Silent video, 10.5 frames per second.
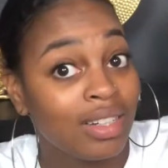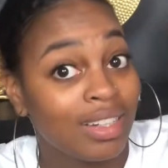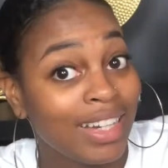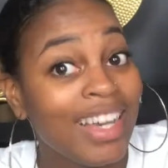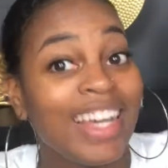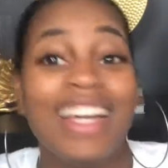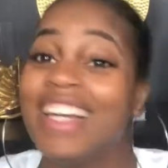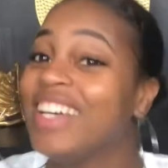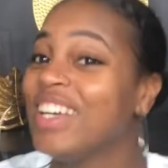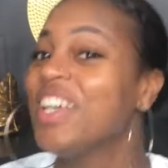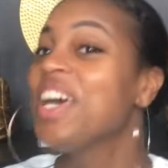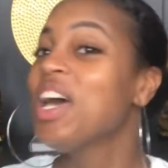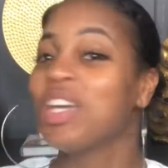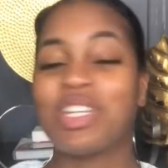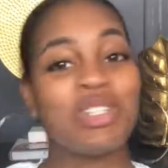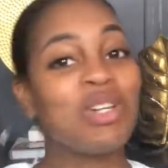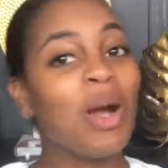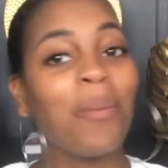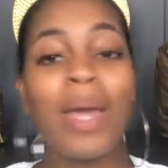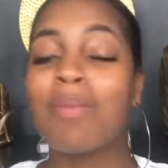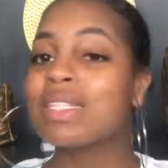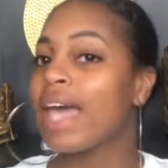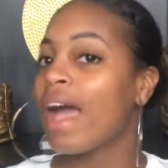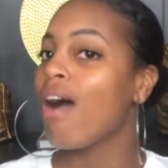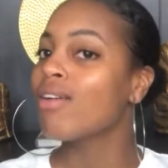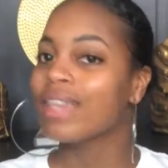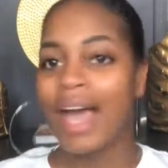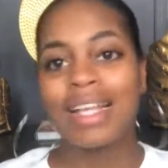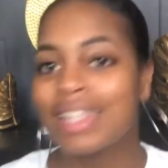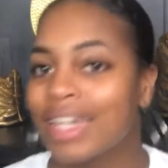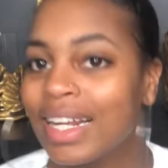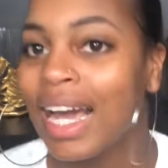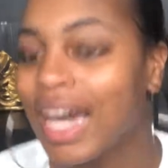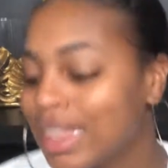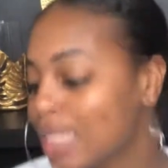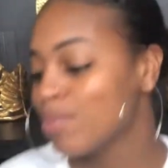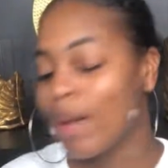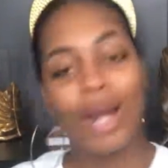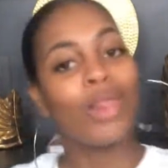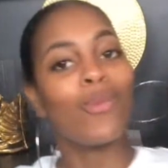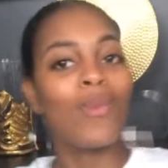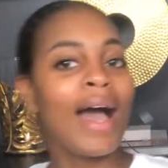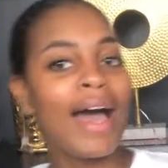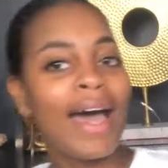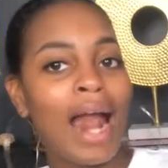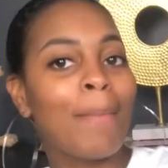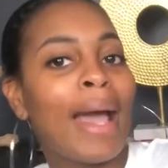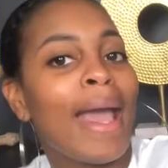Because people say, oh yes honey, I got this bottle of wine, I'm gonna